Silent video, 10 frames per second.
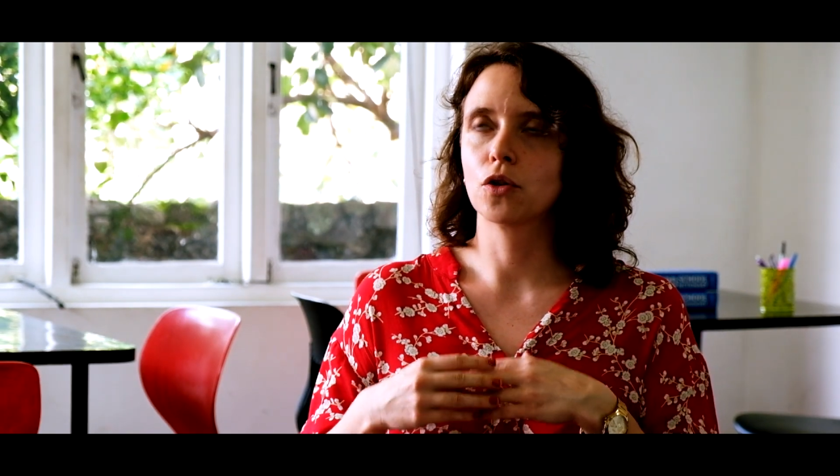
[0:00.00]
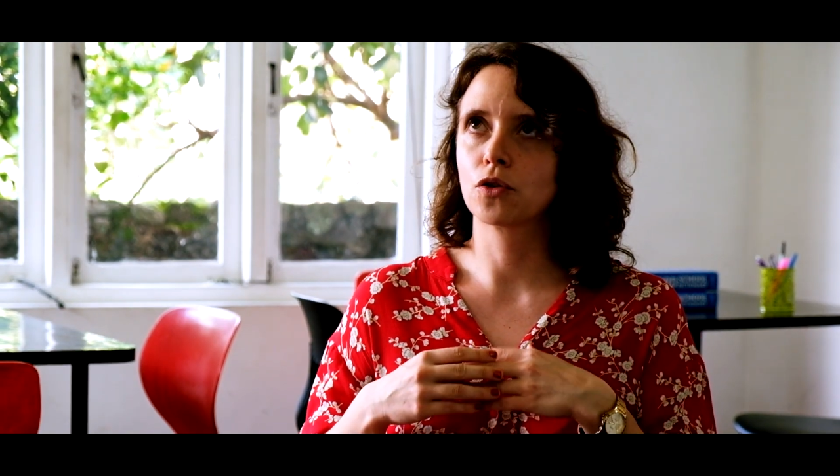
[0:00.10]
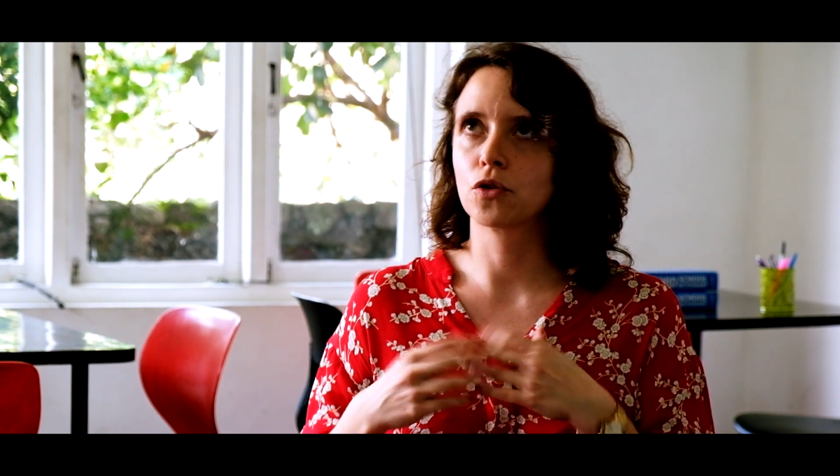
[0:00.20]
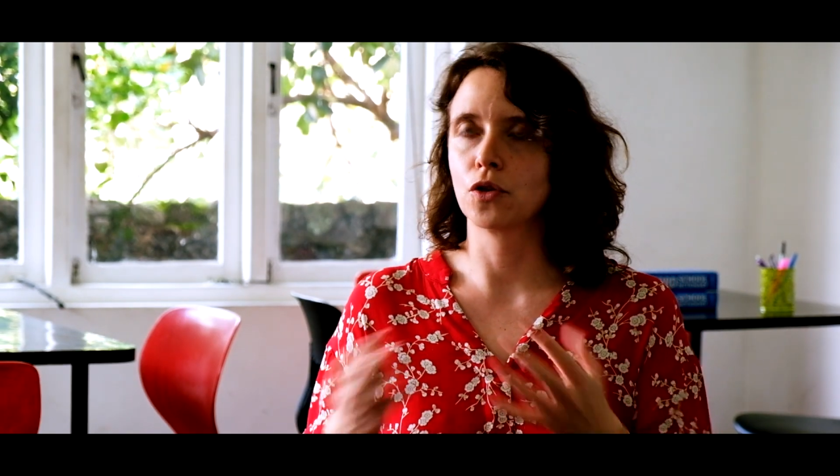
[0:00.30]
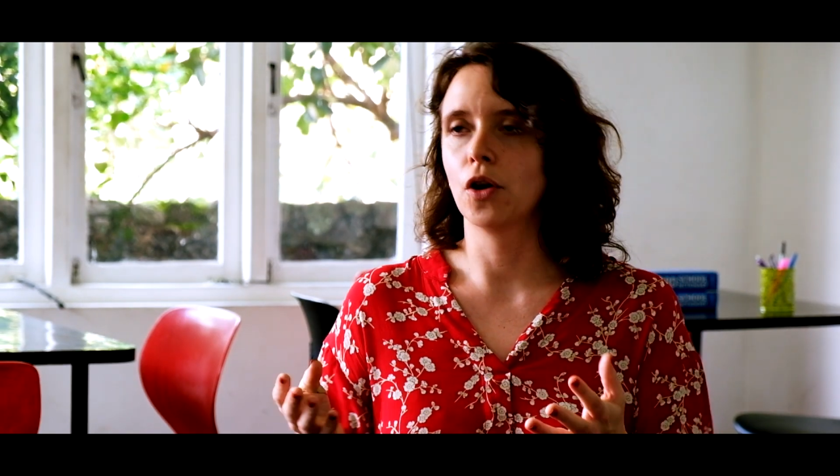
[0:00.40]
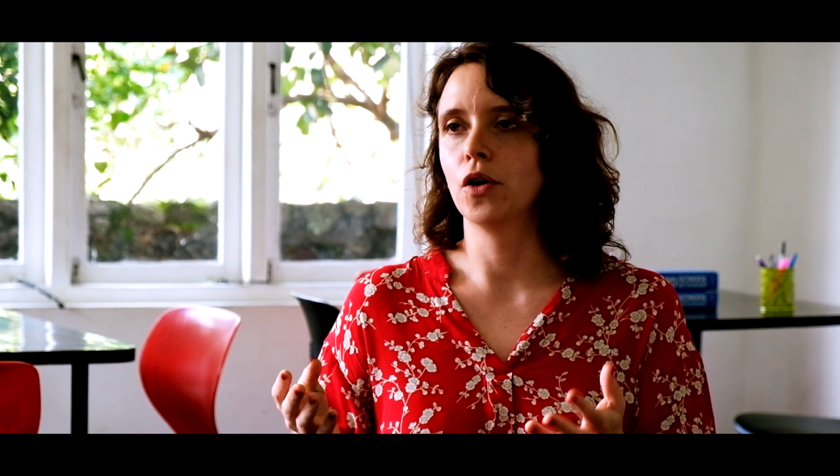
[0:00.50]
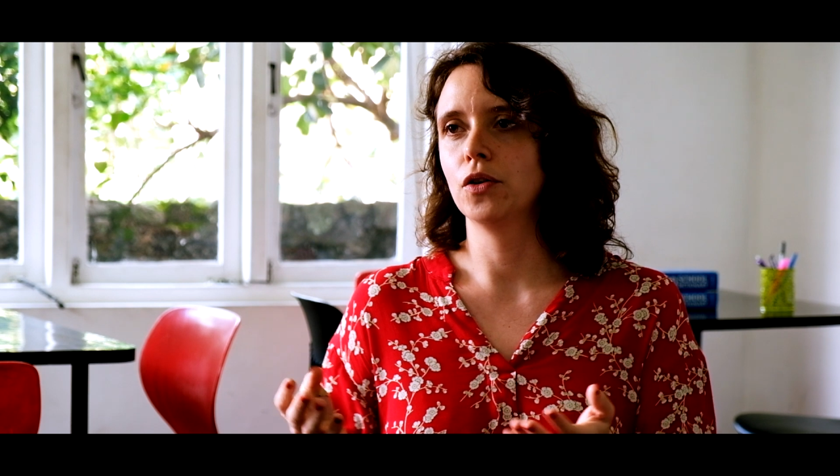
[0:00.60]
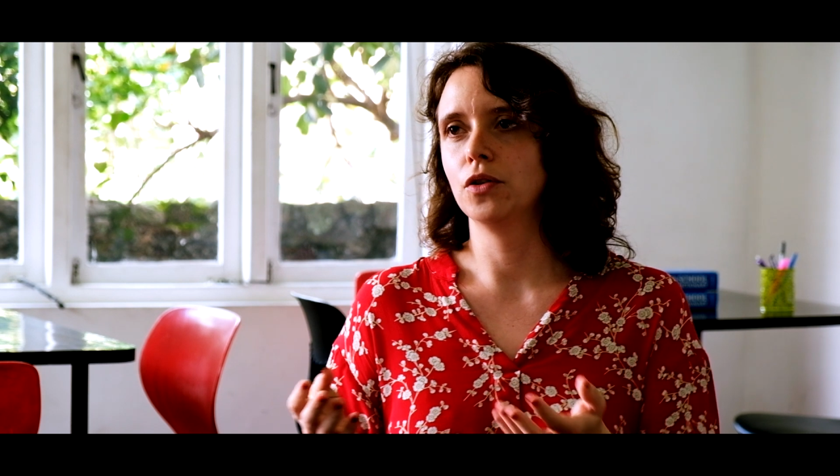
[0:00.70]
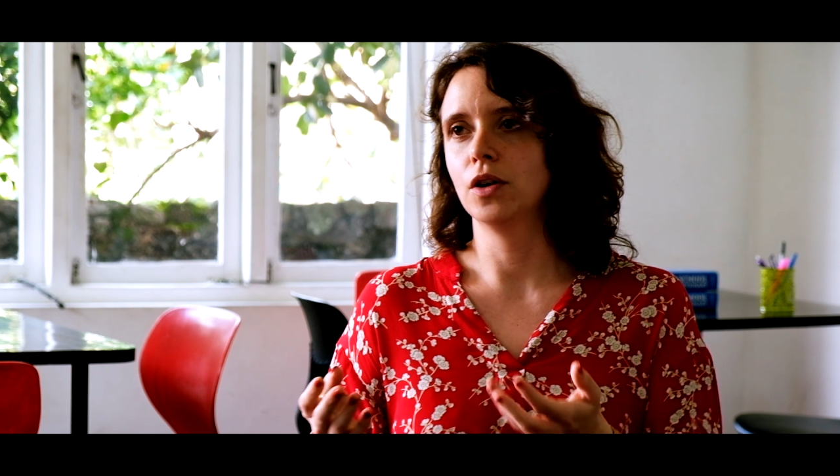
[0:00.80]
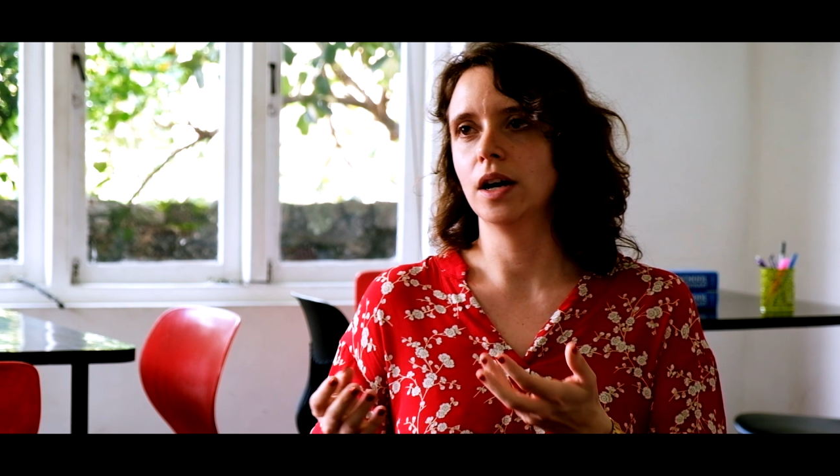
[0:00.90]
grow
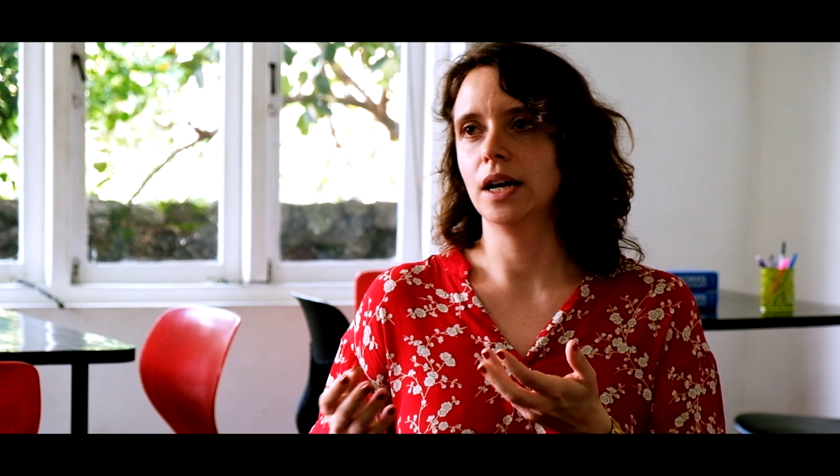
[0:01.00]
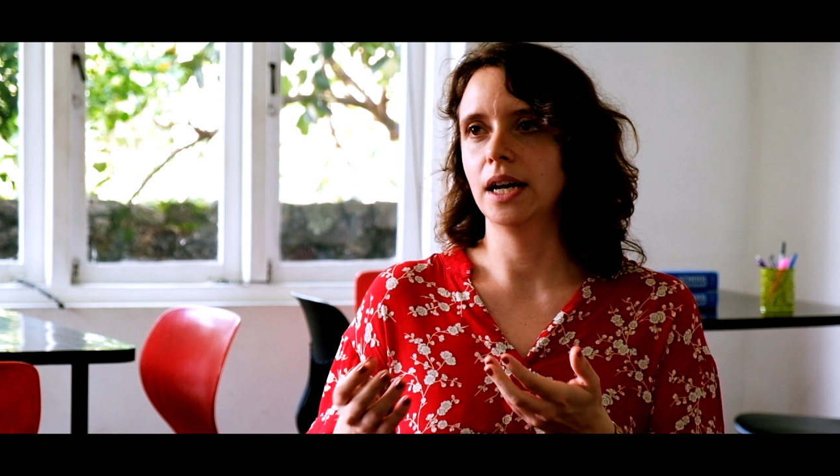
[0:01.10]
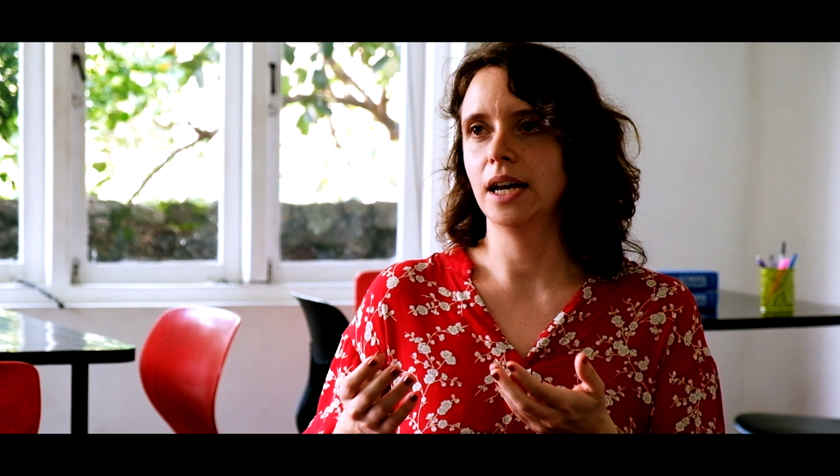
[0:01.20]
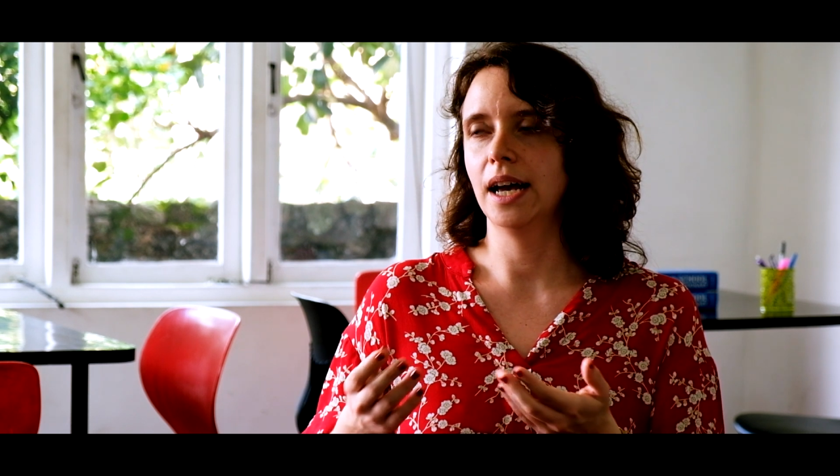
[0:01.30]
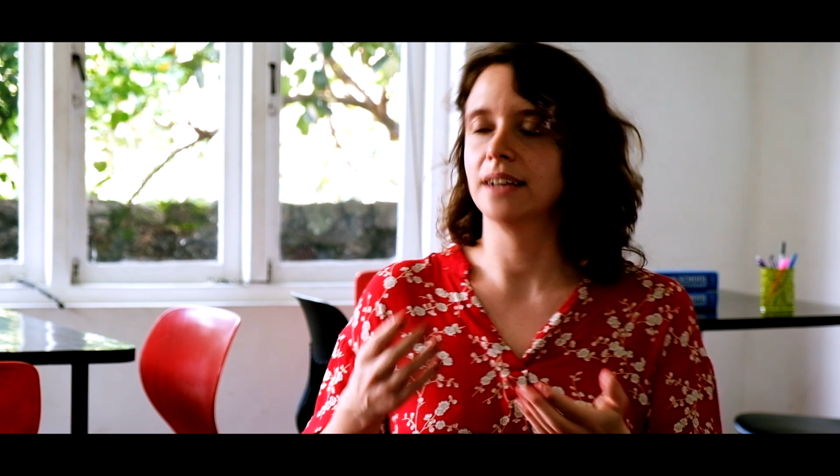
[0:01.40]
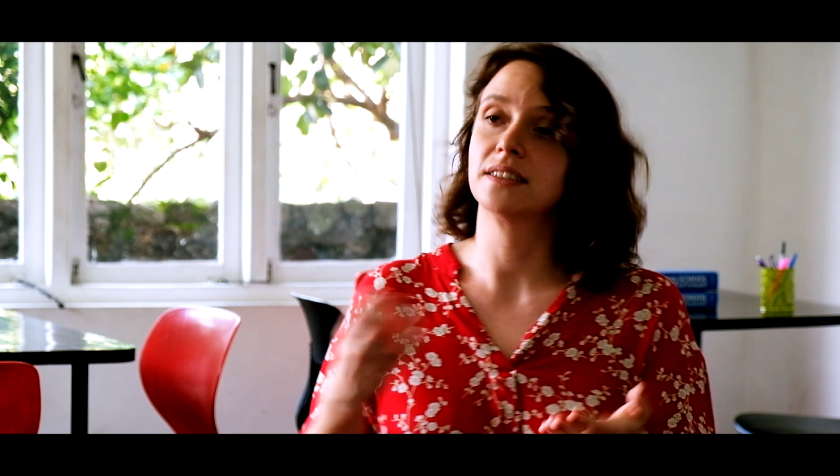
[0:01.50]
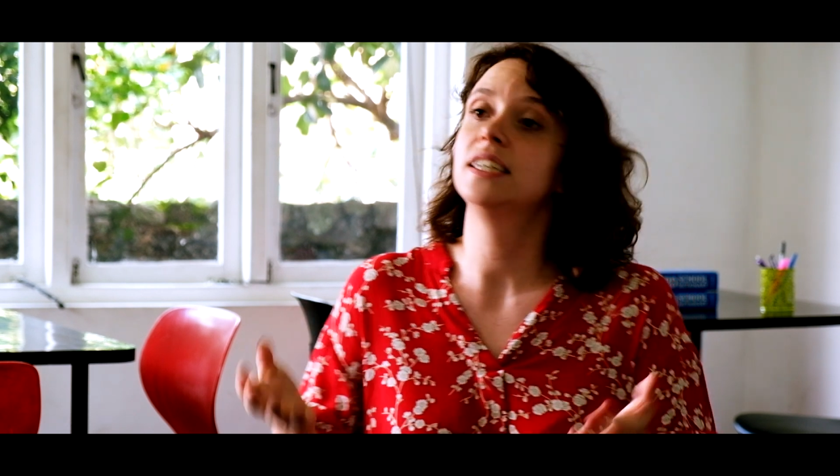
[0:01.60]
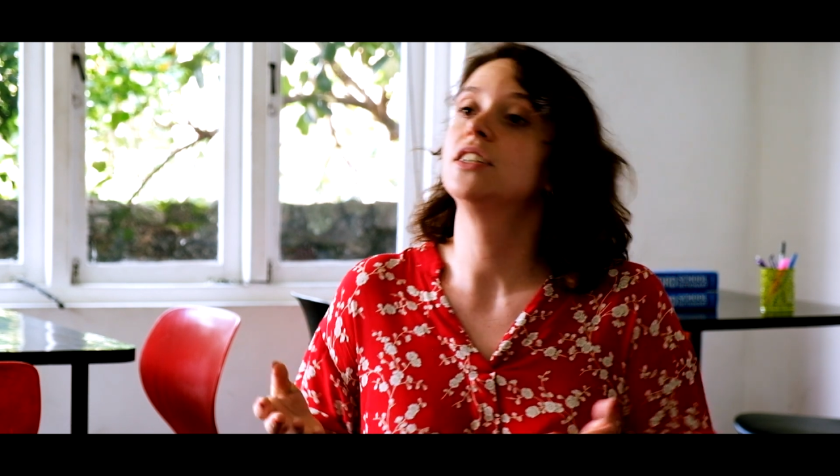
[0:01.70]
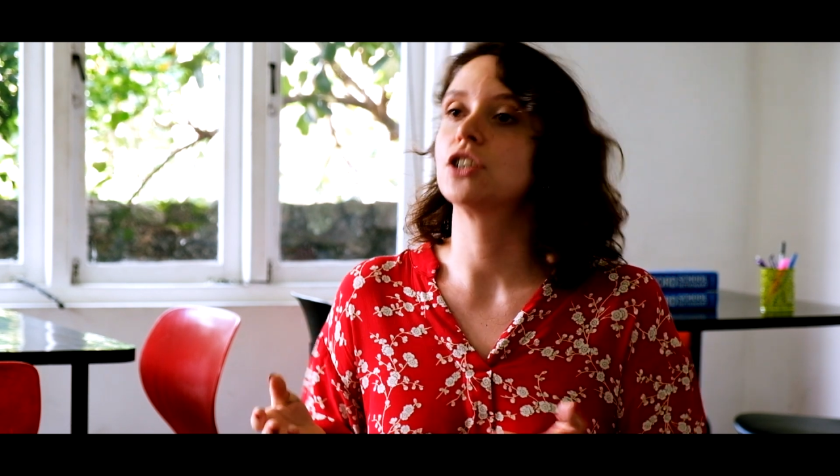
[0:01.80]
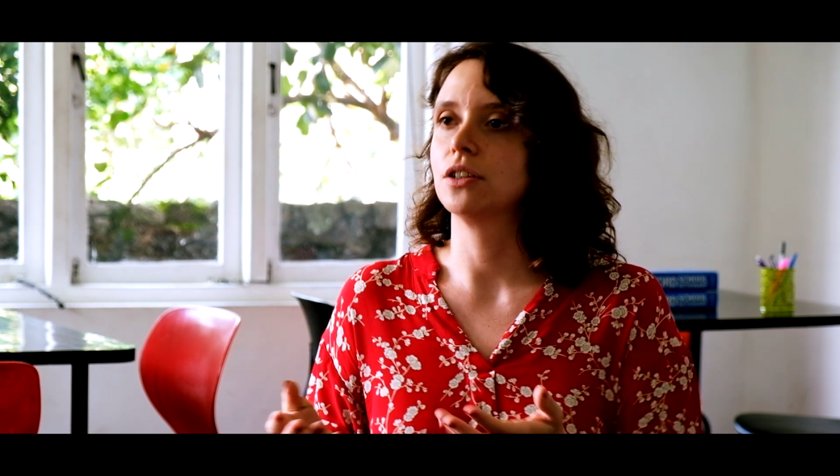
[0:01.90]
as a teacher.